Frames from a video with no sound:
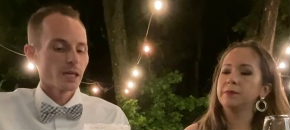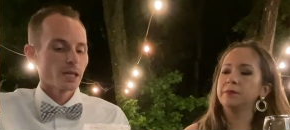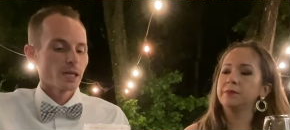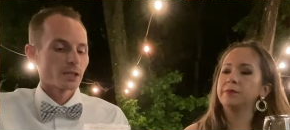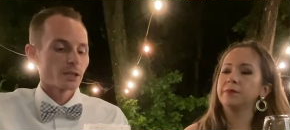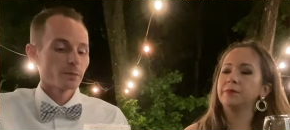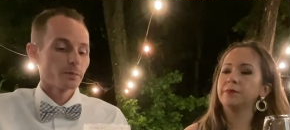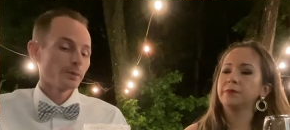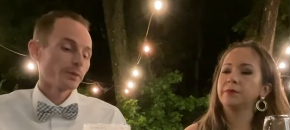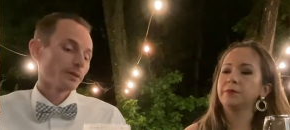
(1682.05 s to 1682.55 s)

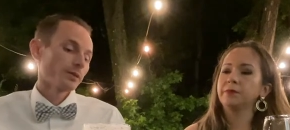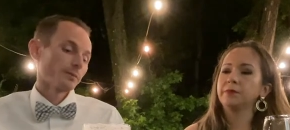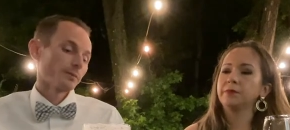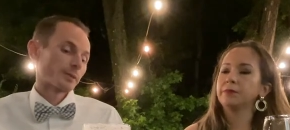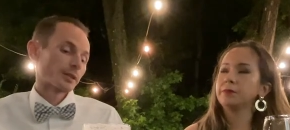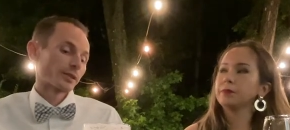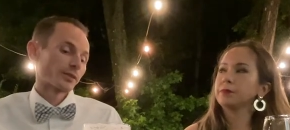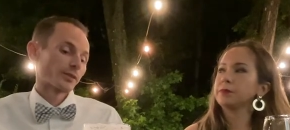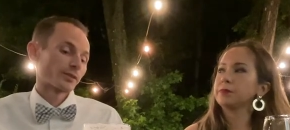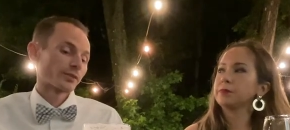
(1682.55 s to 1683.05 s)
Speaker 1: Could be
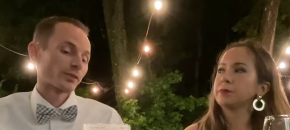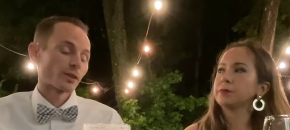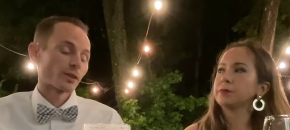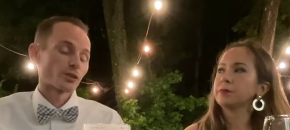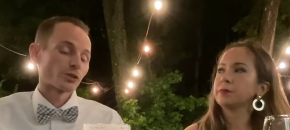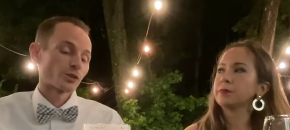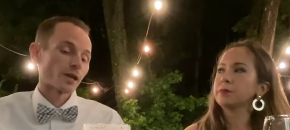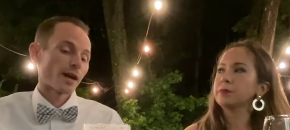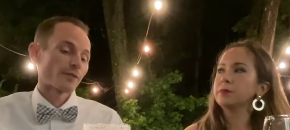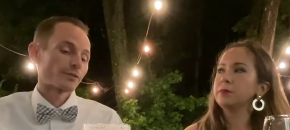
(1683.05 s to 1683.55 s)
because this is on
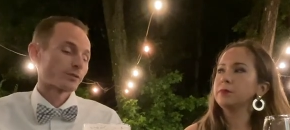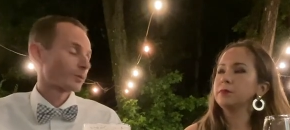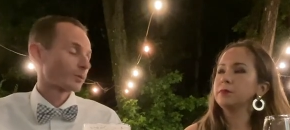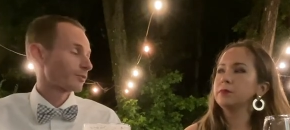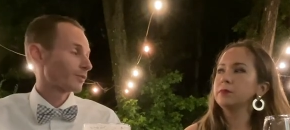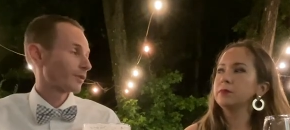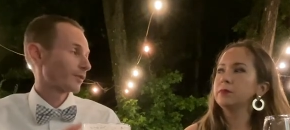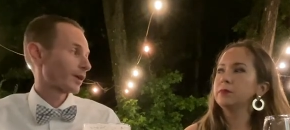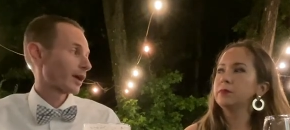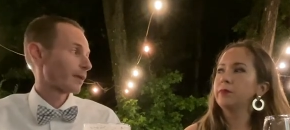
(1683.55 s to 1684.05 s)
draft, and we've
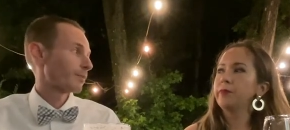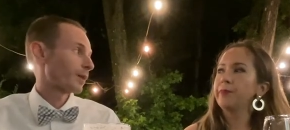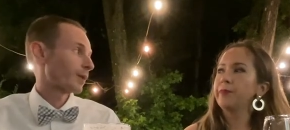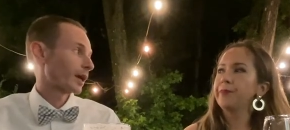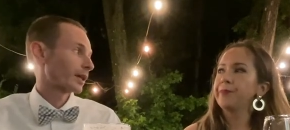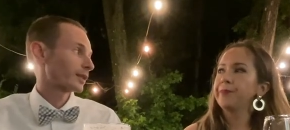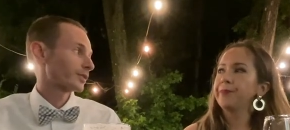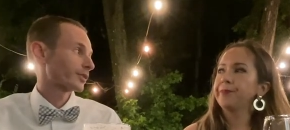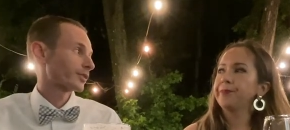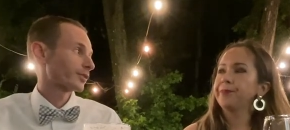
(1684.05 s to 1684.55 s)
never had
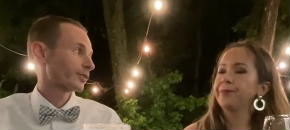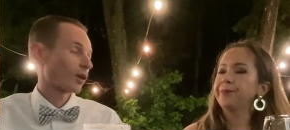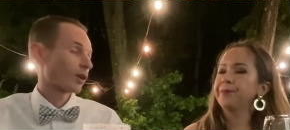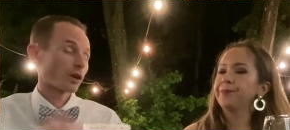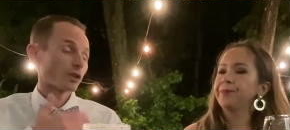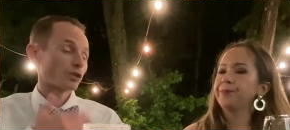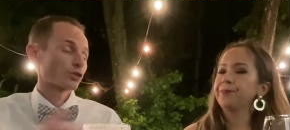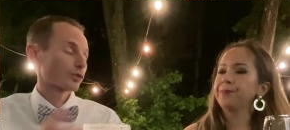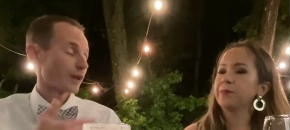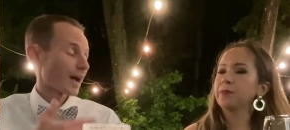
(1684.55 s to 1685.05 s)
Boddingtons
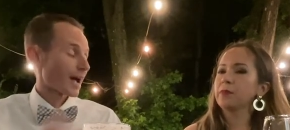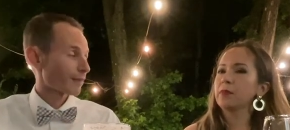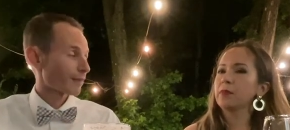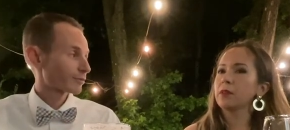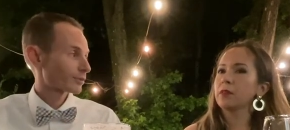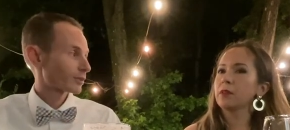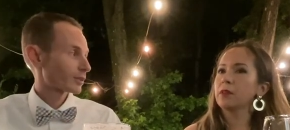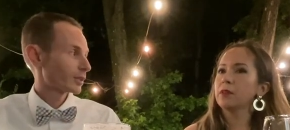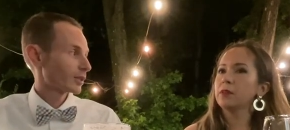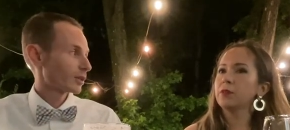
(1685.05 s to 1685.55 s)
on draft,
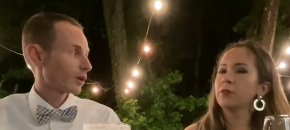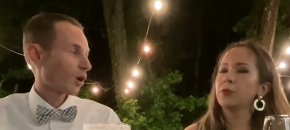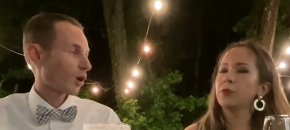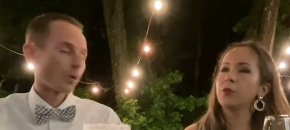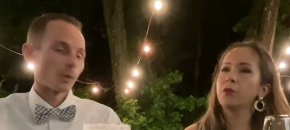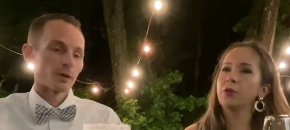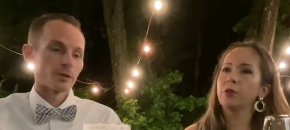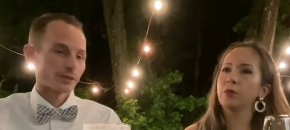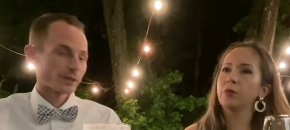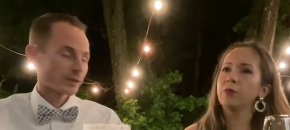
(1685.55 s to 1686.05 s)

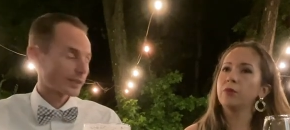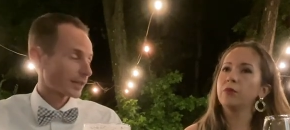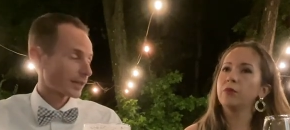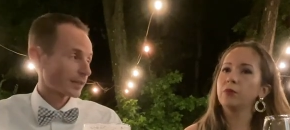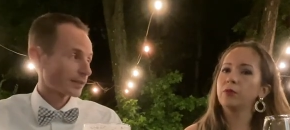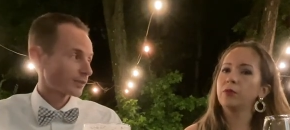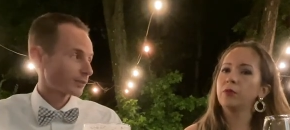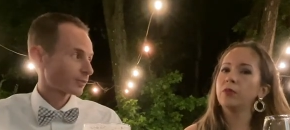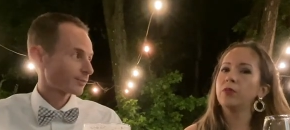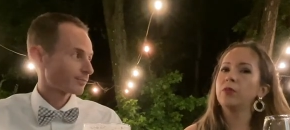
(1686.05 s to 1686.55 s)
always True. in
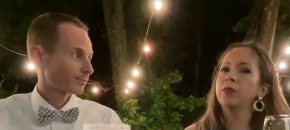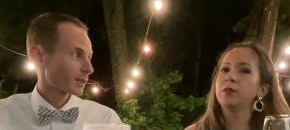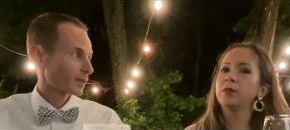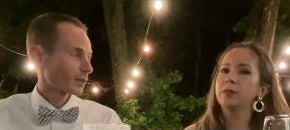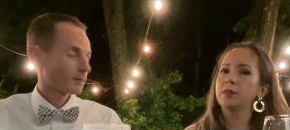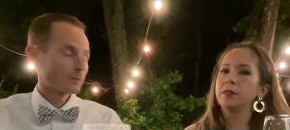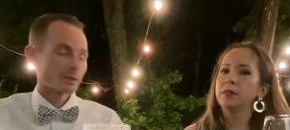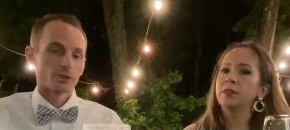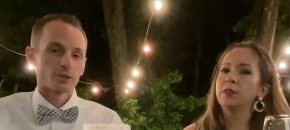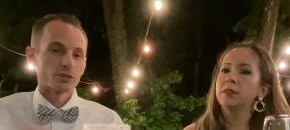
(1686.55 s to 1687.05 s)
cans,
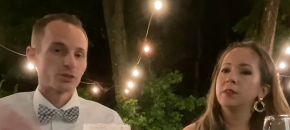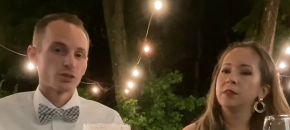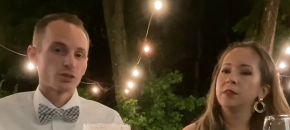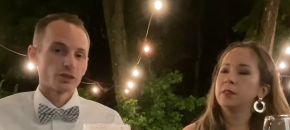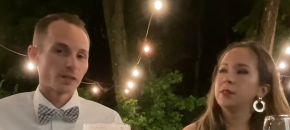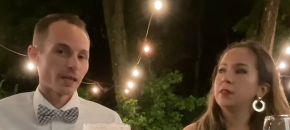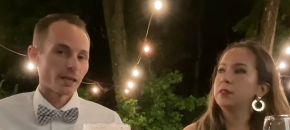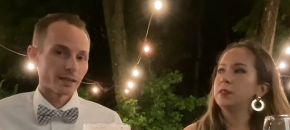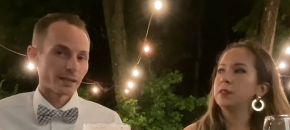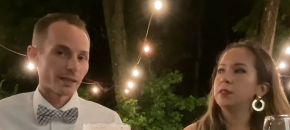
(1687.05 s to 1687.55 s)
because you just
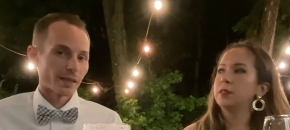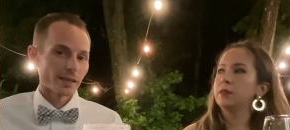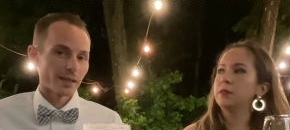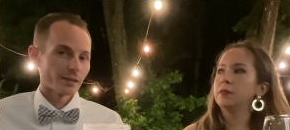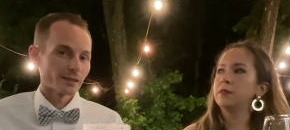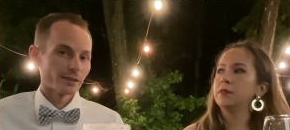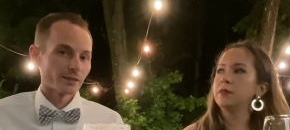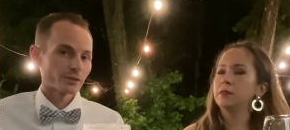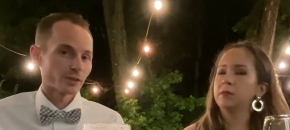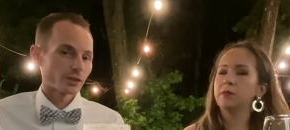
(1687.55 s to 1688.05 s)
can't get it in
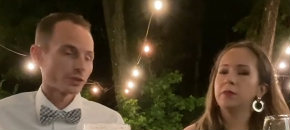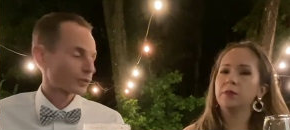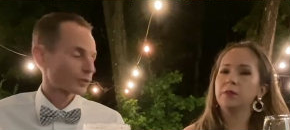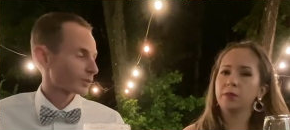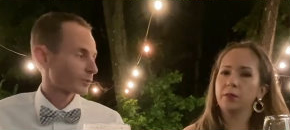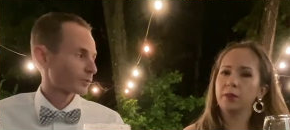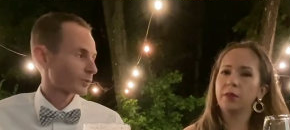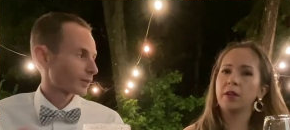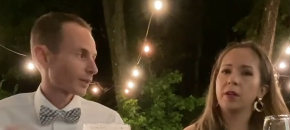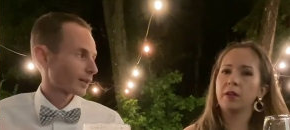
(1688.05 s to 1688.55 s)
this country
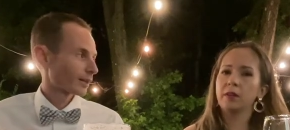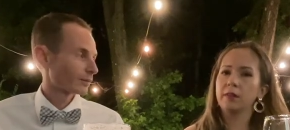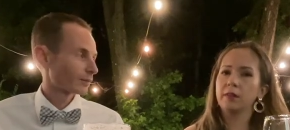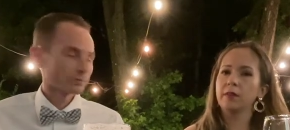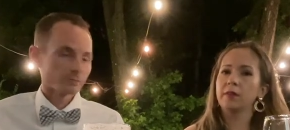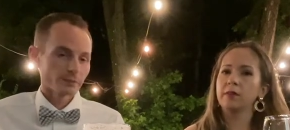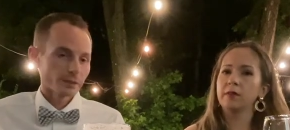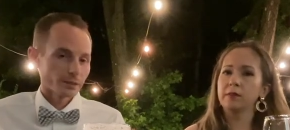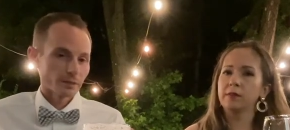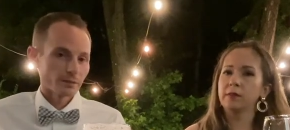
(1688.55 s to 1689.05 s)
right. without
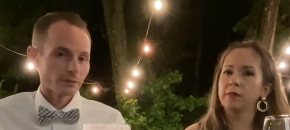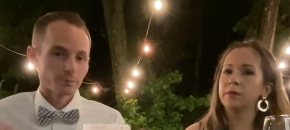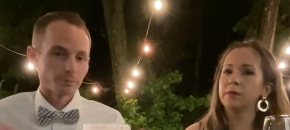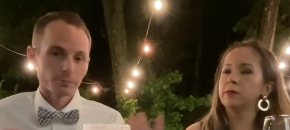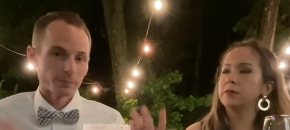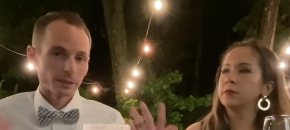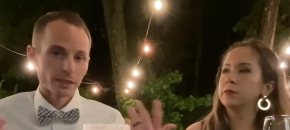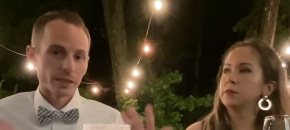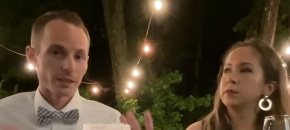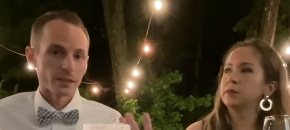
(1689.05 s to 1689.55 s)
you know
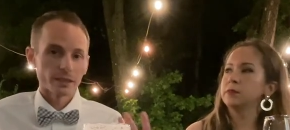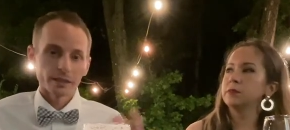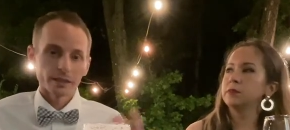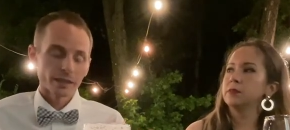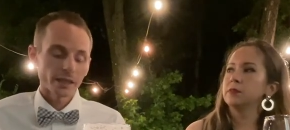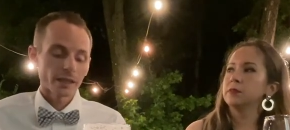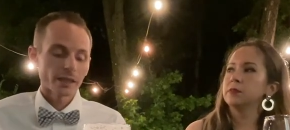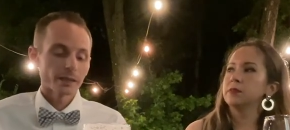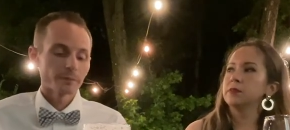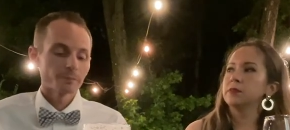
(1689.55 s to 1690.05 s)
getting it in a
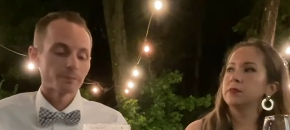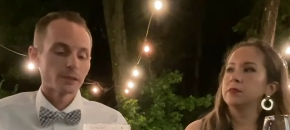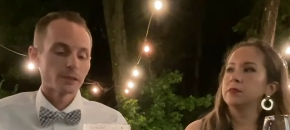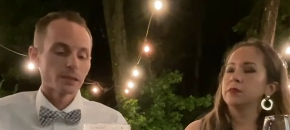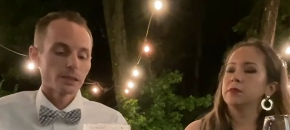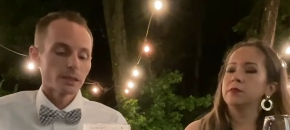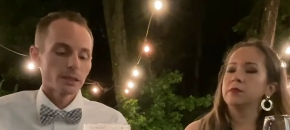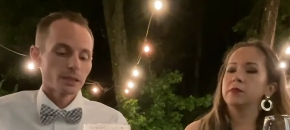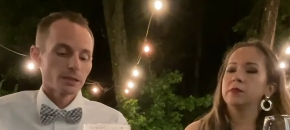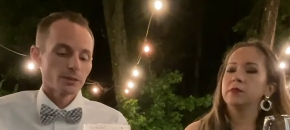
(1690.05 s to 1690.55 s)
can.
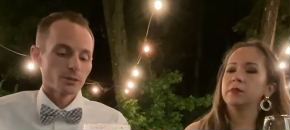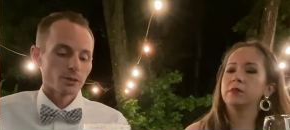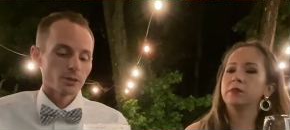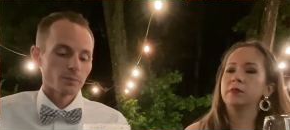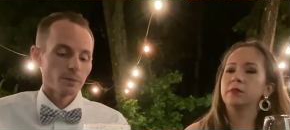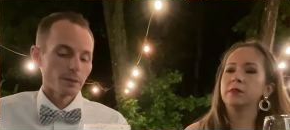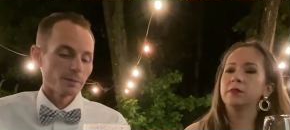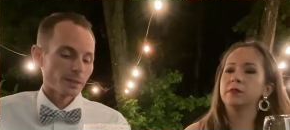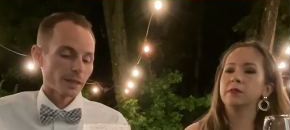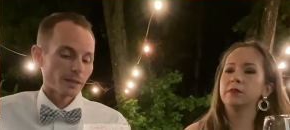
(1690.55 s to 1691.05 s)
So
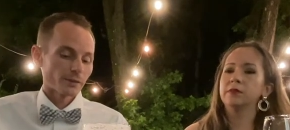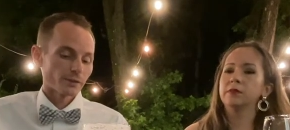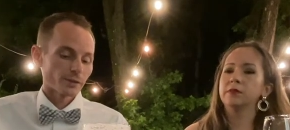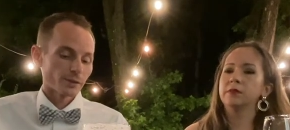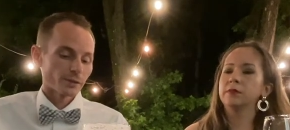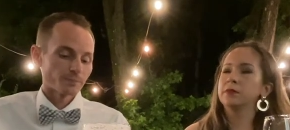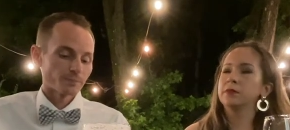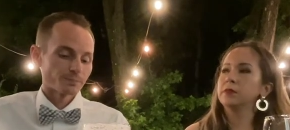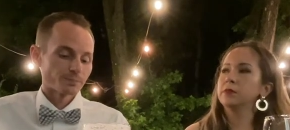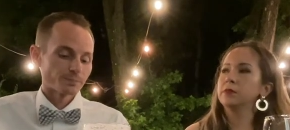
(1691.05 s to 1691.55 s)
maybe that's it.